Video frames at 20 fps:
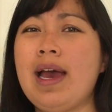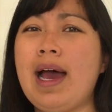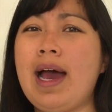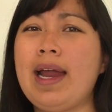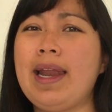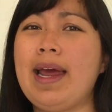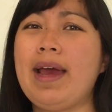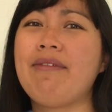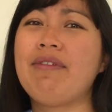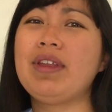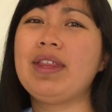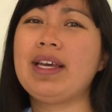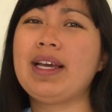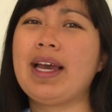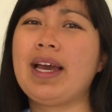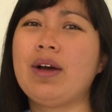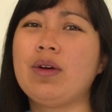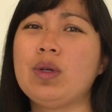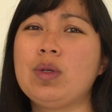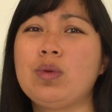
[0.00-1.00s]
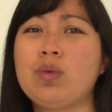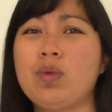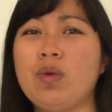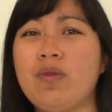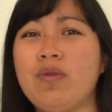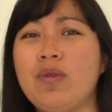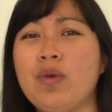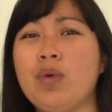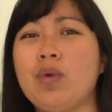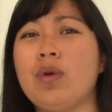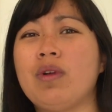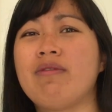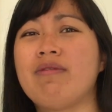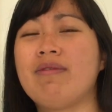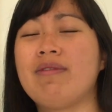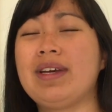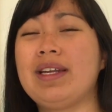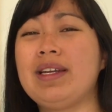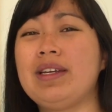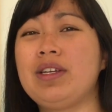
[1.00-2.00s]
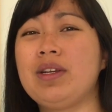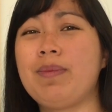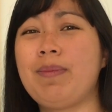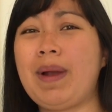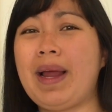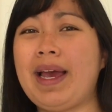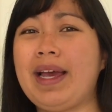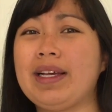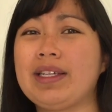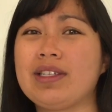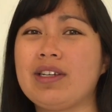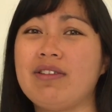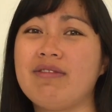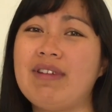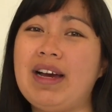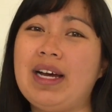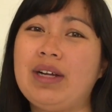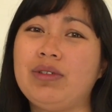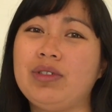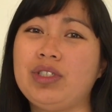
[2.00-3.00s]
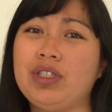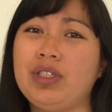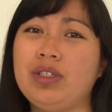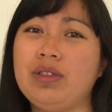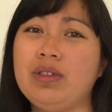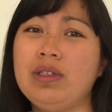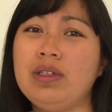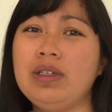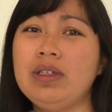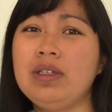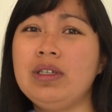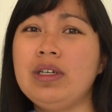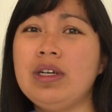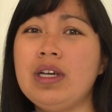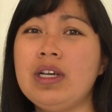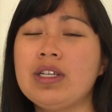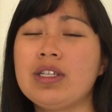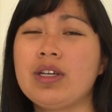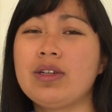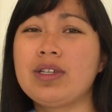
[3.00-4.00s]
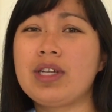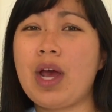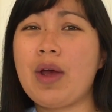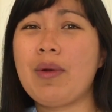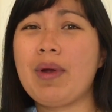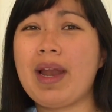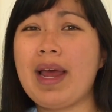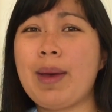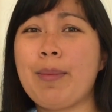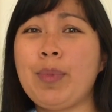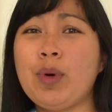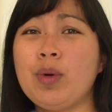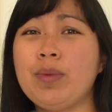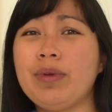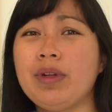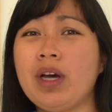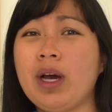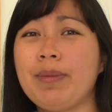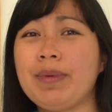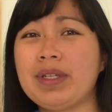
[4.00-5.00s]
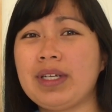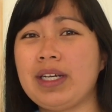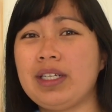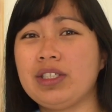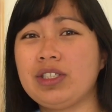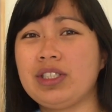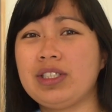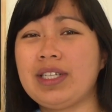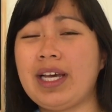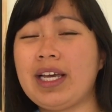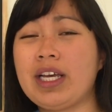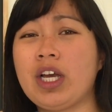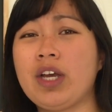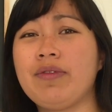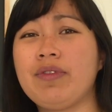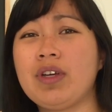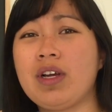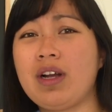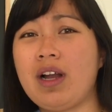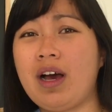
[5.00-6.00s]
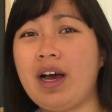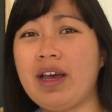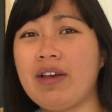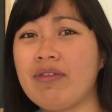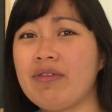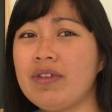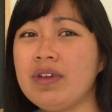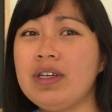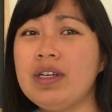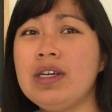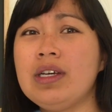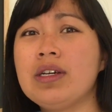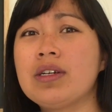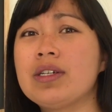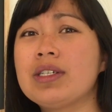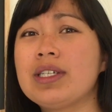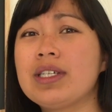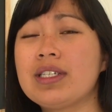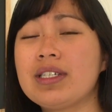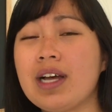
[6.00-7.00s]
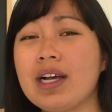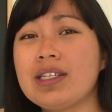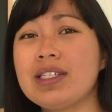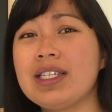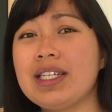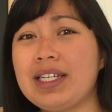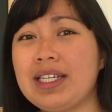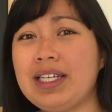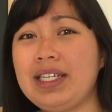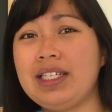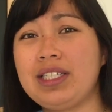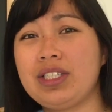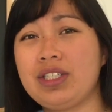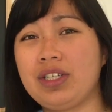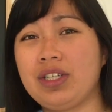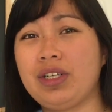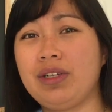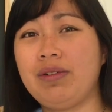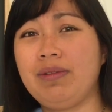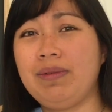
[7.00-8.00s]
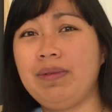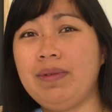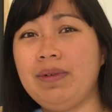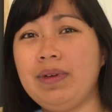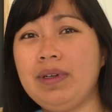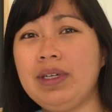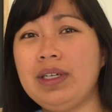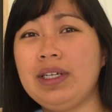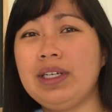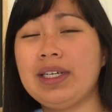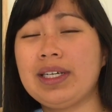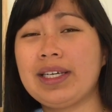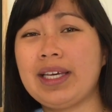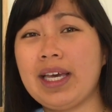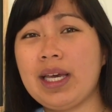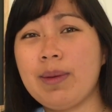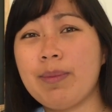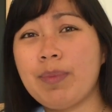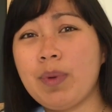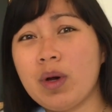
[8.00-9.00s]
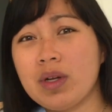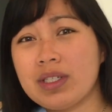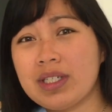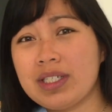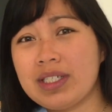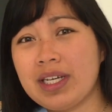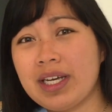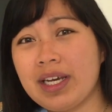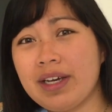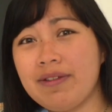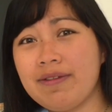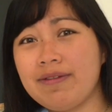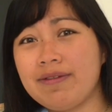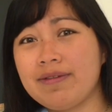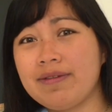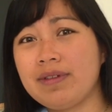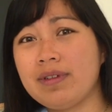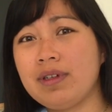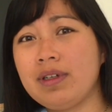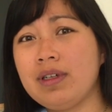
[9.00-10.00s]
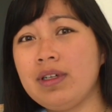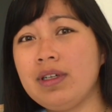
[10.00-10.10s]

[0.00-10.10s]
and everything else will fall into place around you. So don't let pulmonary hypertension take over your life, because it doesn't need to. Keep positive.